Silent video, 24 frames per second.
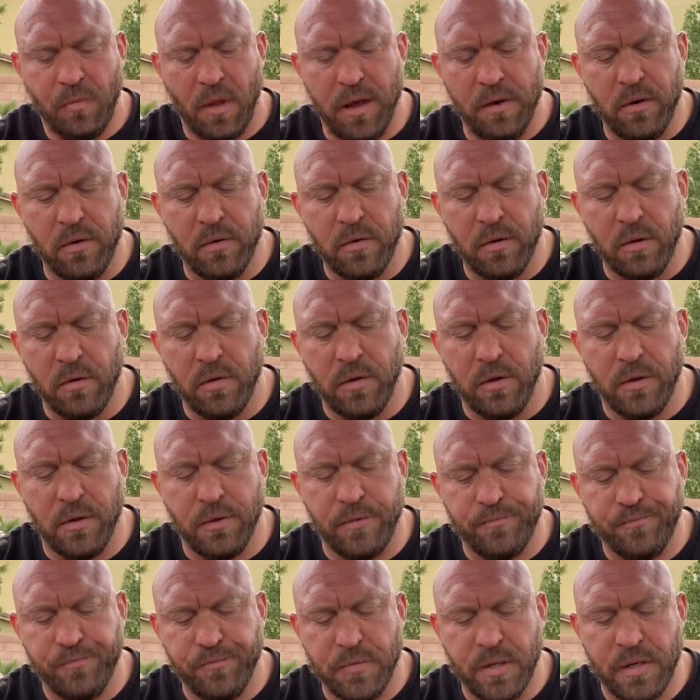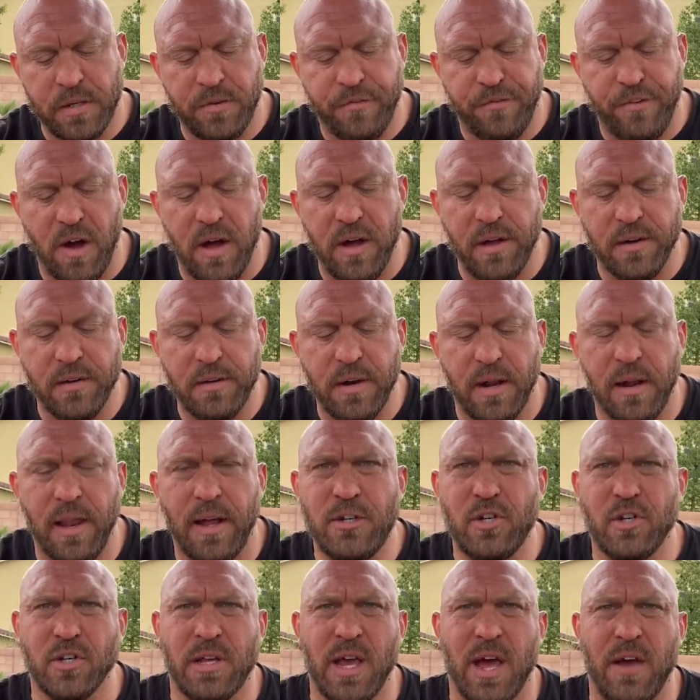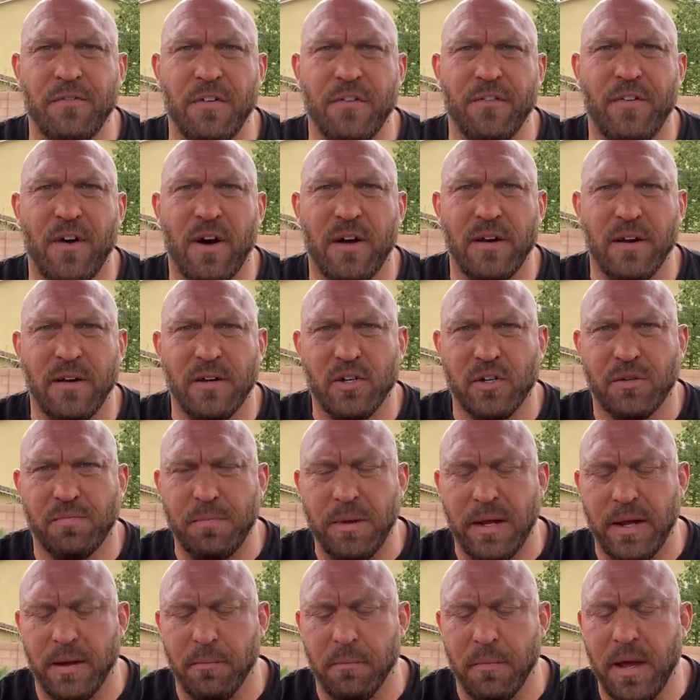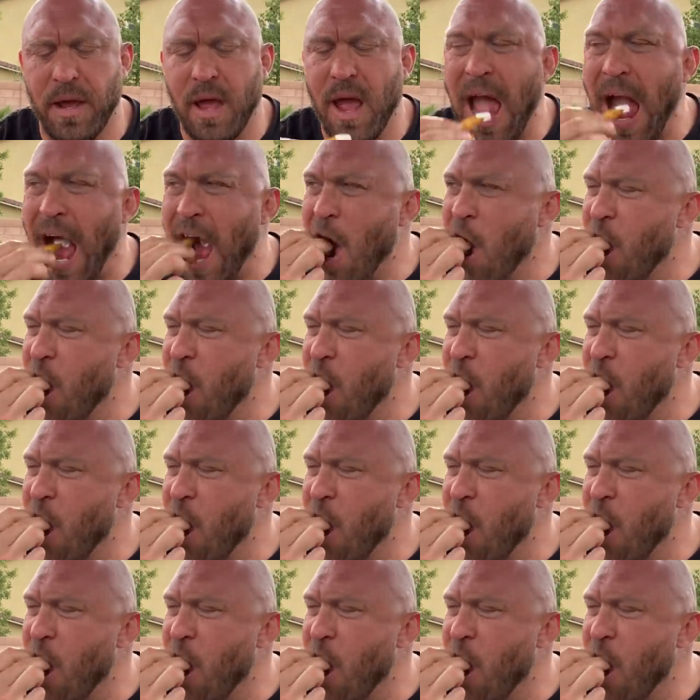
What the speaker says: I don't know the, it's fun. I like just having fun and just being me.